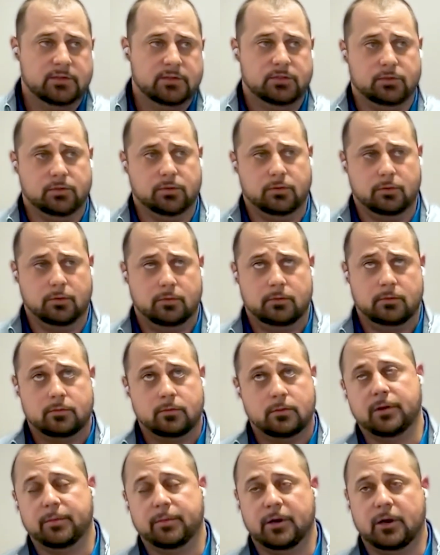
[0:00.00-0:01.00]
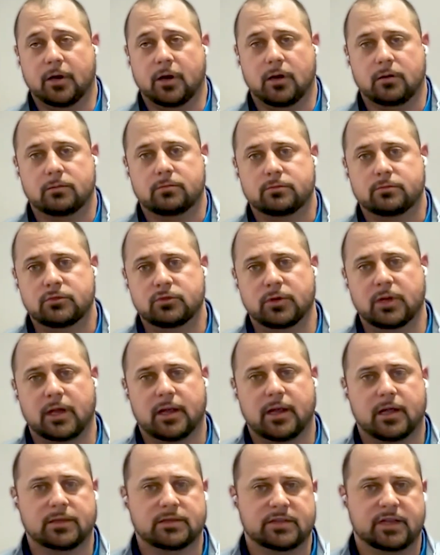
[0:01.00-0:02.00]
to put them in our do
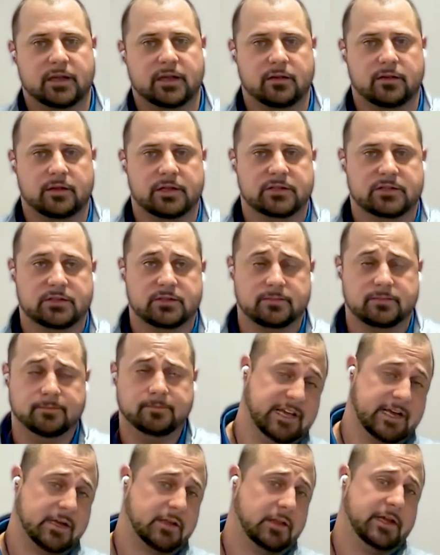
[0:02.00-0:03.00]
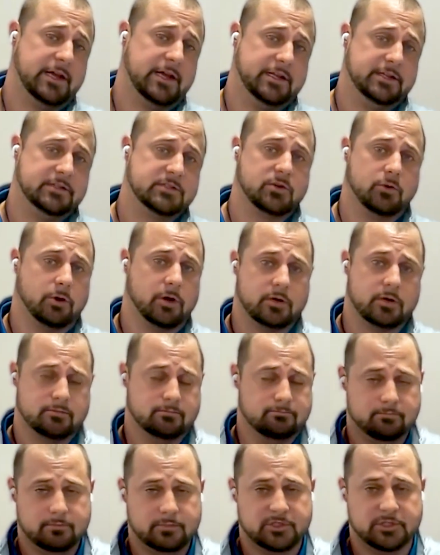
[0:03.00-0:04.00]
not contact list. That client is
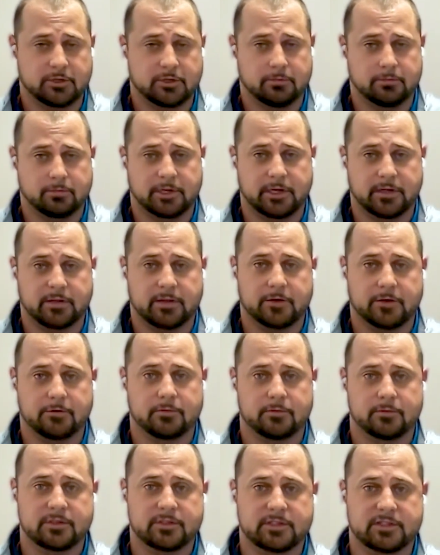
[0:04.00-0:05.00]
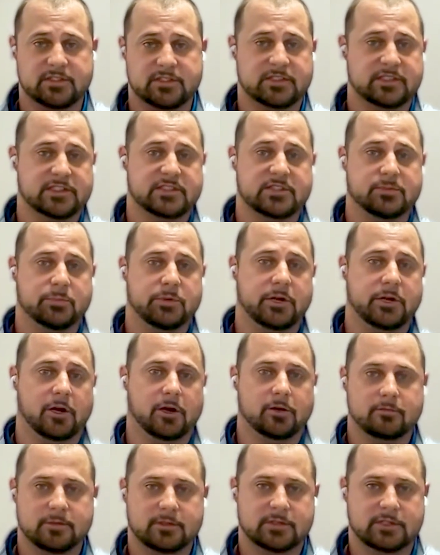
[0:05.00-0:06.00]
scored, so like it doesn't
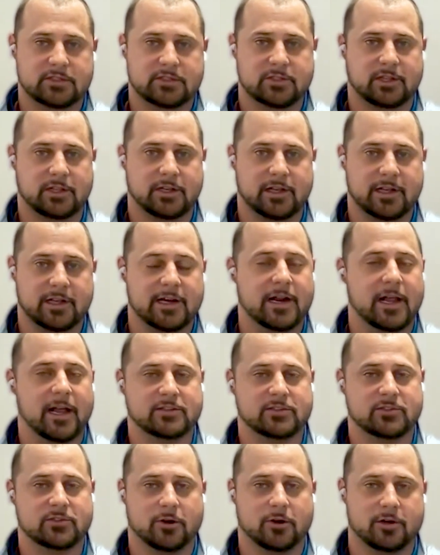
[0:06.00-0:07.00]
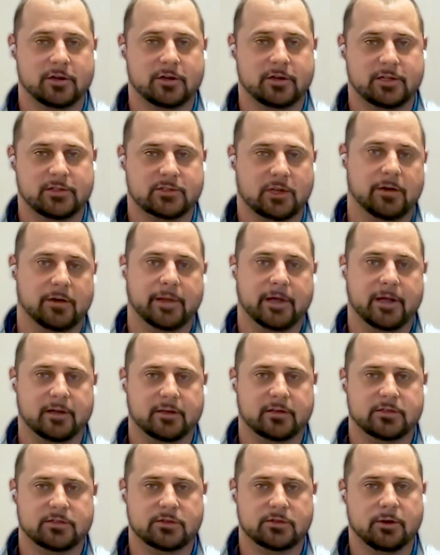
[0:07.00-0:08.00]
disappear. It doesn't like get not scored. It gets
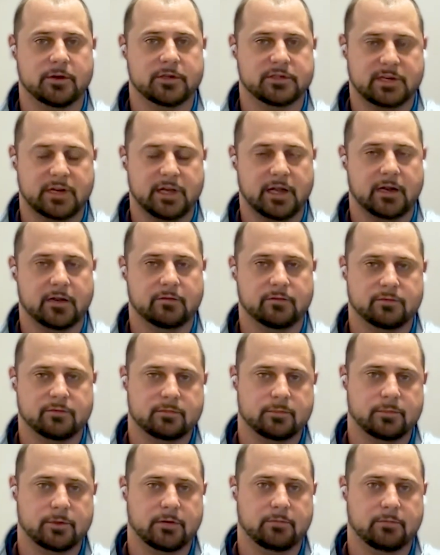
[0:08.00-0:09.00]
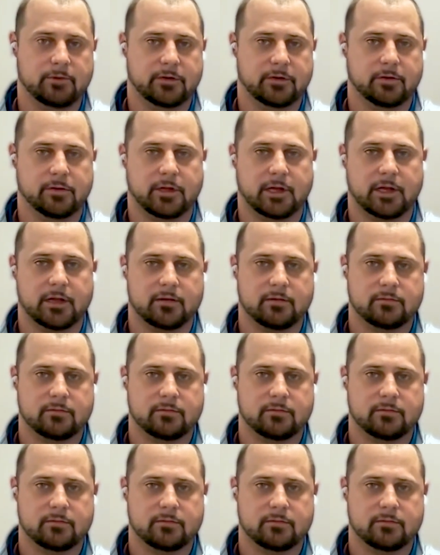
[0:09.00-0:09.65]
automatically scored as a negative, but we don't